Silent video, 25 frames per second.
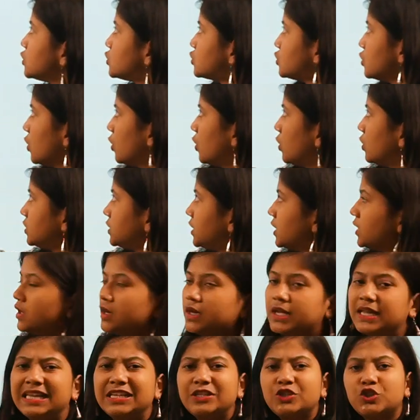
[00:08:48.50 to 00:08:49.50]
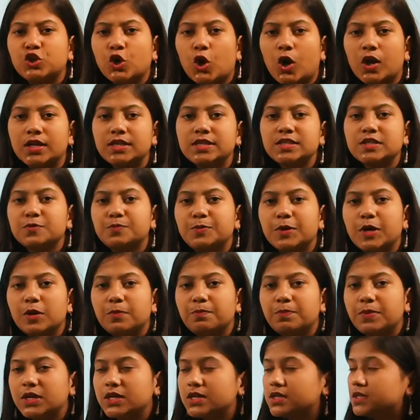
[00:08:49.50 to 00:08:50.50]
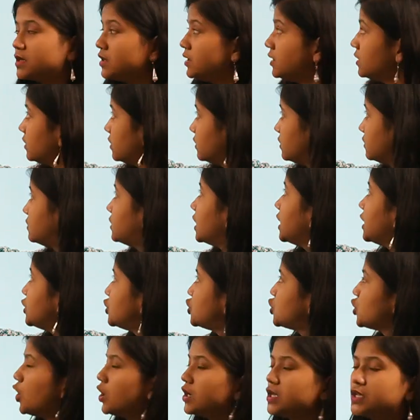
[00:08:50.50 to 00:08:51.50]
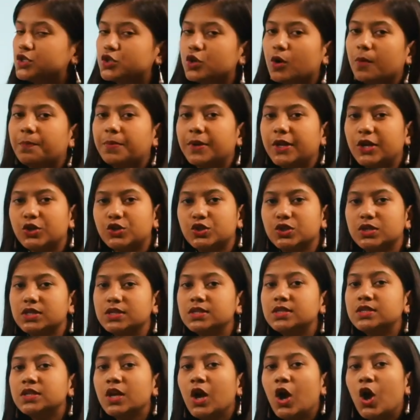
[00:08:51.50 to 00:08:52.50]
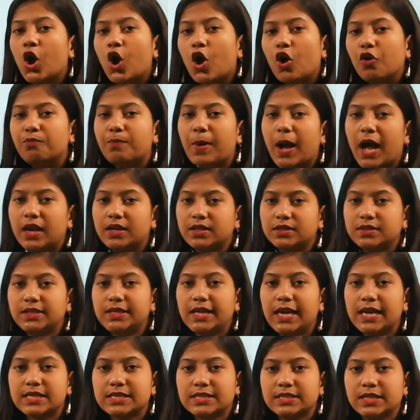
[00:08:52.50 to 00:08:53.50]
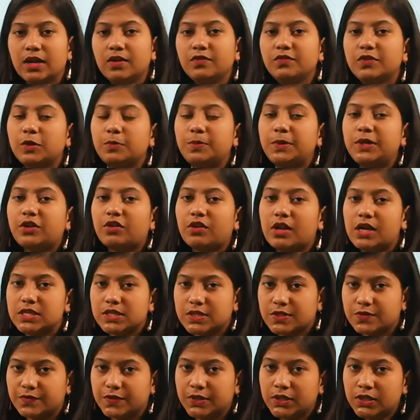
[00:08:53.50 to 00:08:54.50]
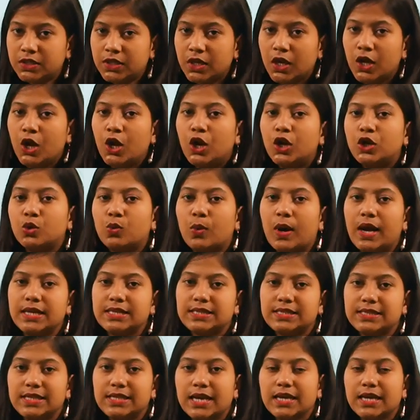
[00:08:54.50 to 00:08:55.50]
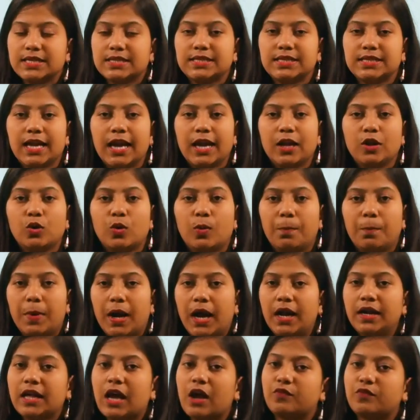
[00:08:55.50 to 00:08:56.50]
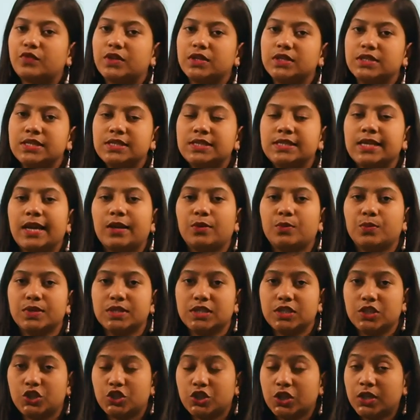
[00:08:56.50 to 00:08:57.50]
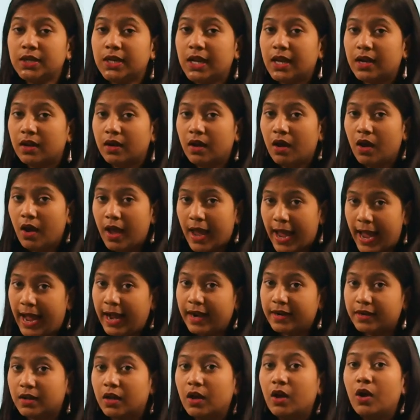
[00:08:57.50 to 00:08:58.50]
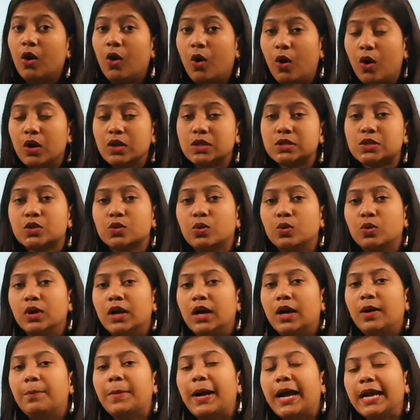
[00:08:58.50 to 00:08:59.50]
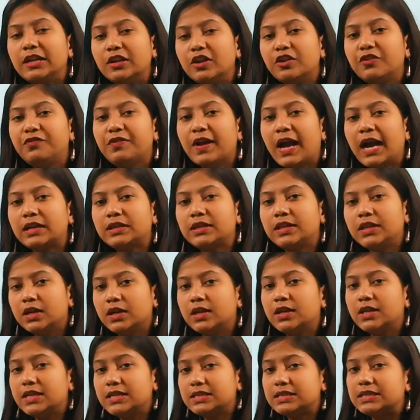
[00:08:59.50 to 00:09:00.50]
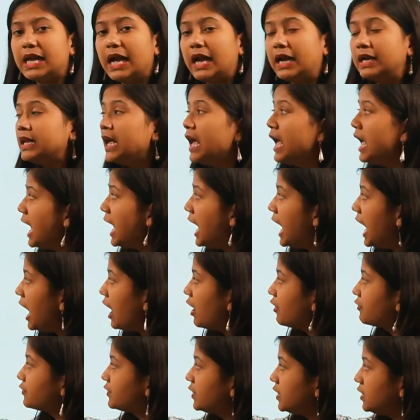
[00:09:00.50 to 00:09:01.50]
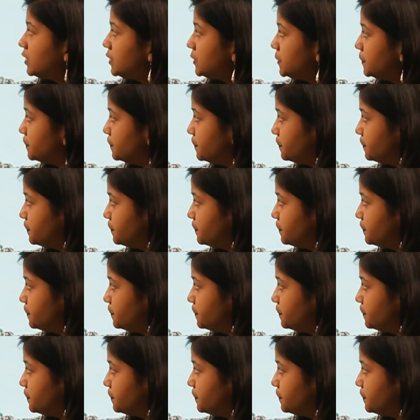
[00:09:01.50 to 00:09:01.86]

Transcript: So the insurance purpose, uh, the insurance operations of Bharti A X A will be transferred to I C I C I Lombard after this acquisition. And also a minor fact here is that after